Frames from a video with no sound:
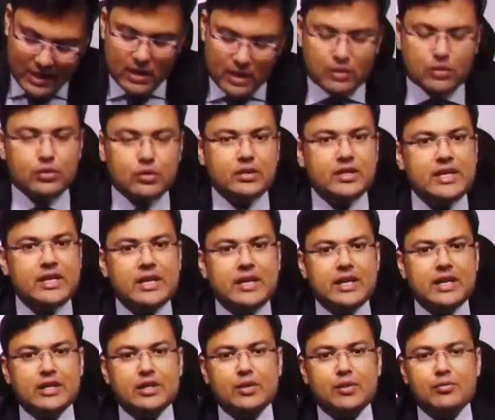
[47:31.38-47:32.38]
So
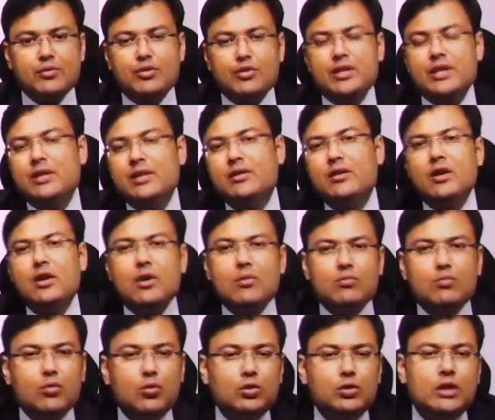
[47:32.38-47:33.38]
C-reactive protein
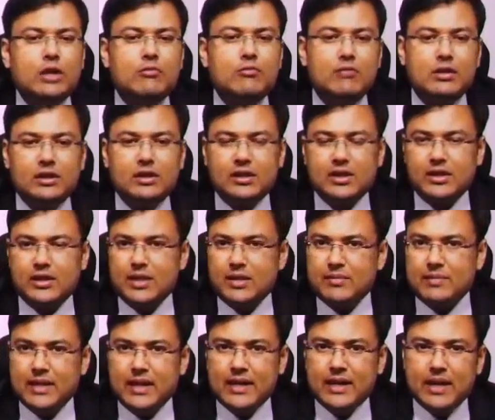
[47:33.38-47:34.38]
more than 130
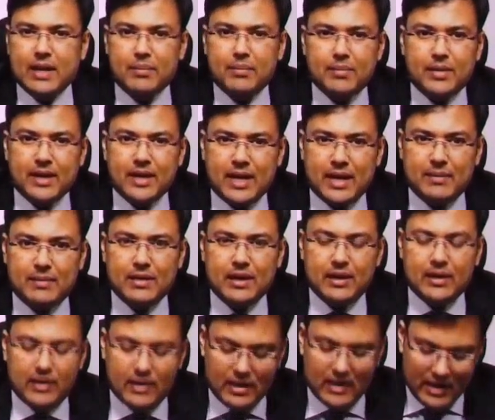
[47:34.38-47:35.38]
milligram per ml.
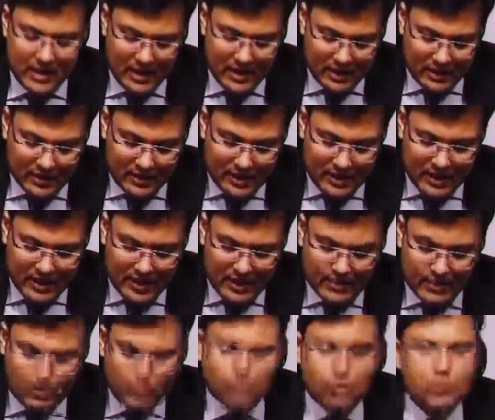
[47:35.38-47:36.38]
These
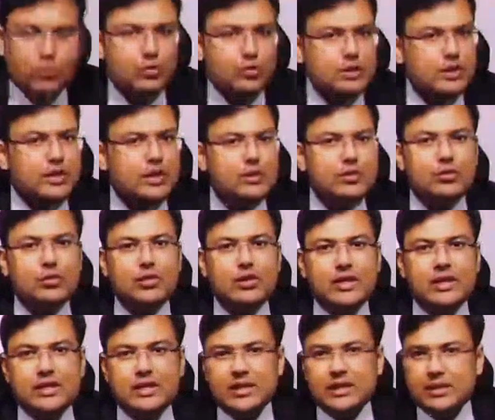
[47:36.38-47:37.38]
prognostic scoring
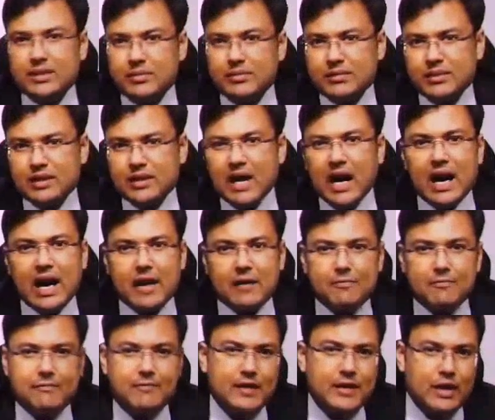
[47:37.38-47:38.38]
systems are
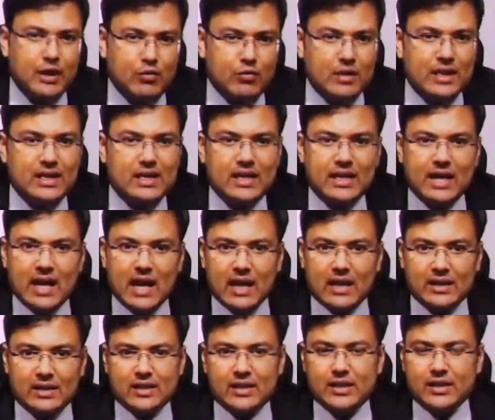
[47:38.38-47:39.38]
frequently
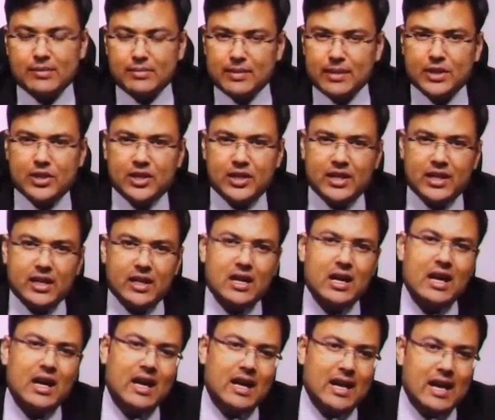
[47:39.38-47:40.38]
asked, especially
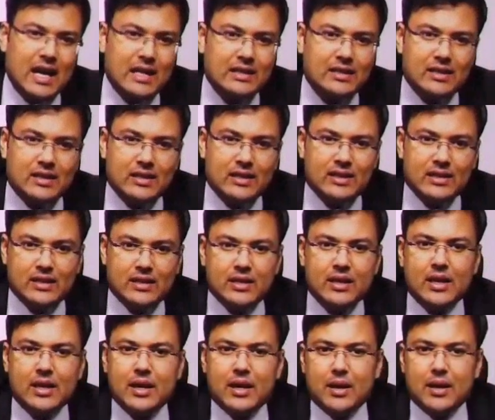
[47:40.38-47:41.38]
Ranson's,
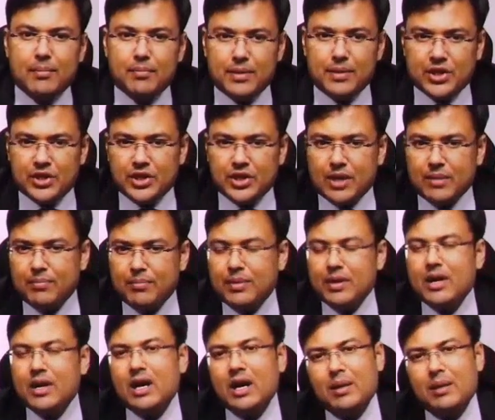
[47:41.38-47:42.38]
Bishop,
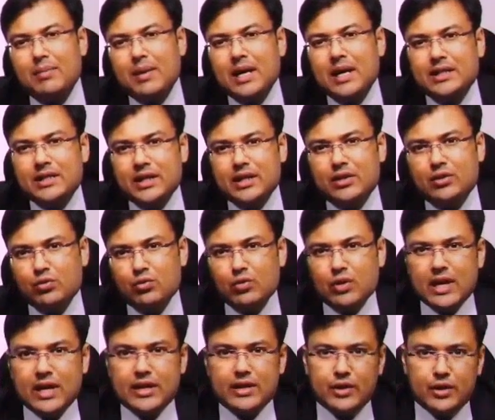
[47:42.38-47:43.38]
Apache 2
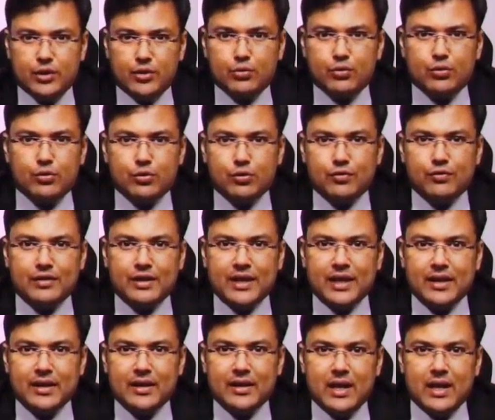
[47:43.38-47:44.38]
and QSOFA.
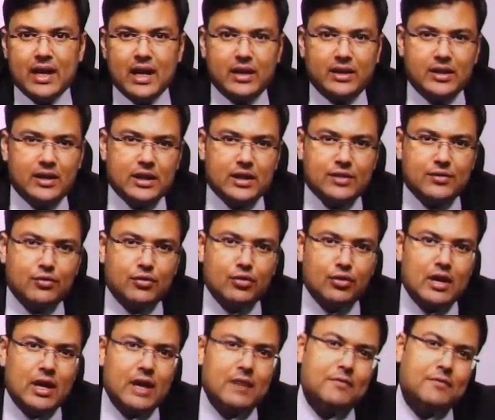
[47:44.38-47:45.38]
These 4
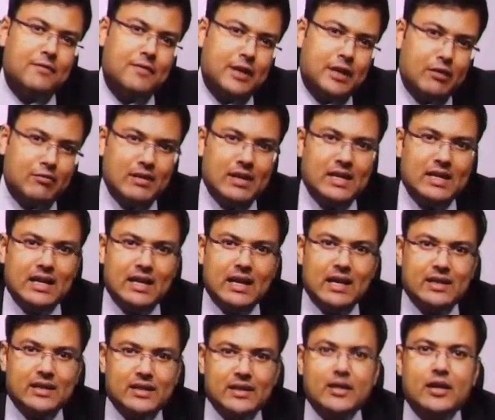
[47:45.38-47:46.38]
are frequently
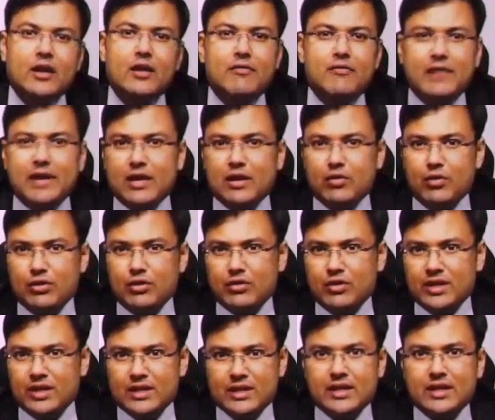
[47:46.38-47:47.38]
asked. We are going to
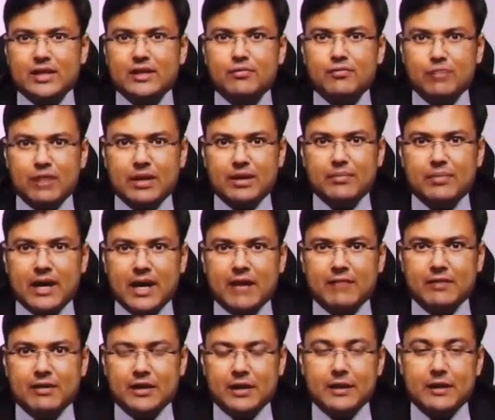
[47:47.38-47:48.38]
discuss one by
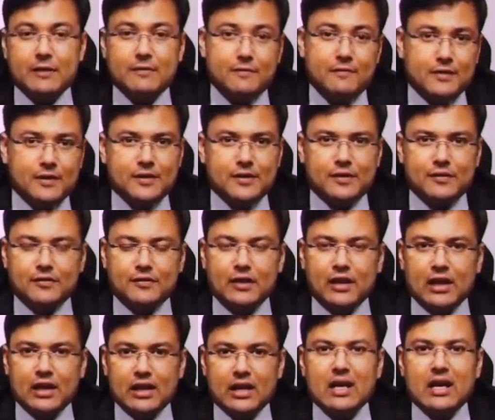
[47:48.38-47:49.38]
one. First of
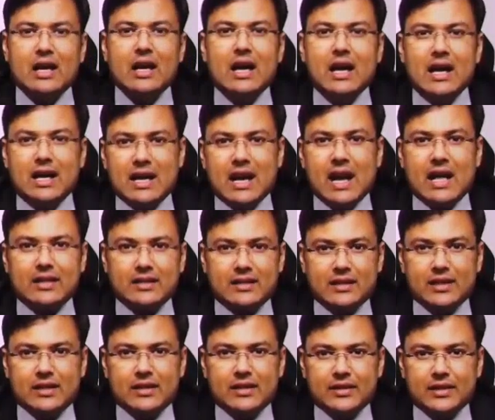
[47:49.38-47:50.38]
all,
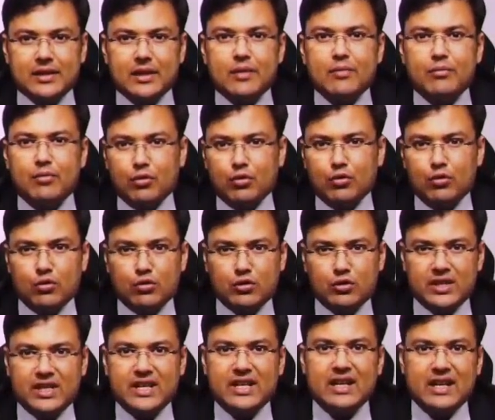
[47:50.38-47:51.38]
Ranson's
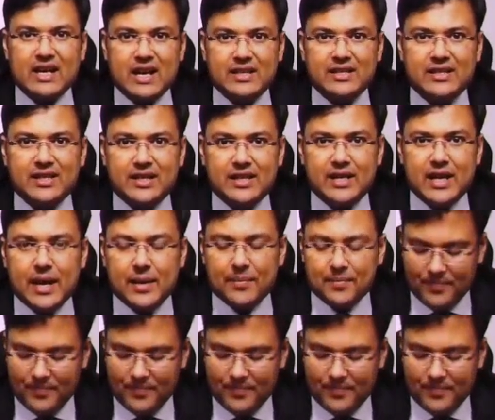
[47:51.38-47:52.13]
prognostic criteria.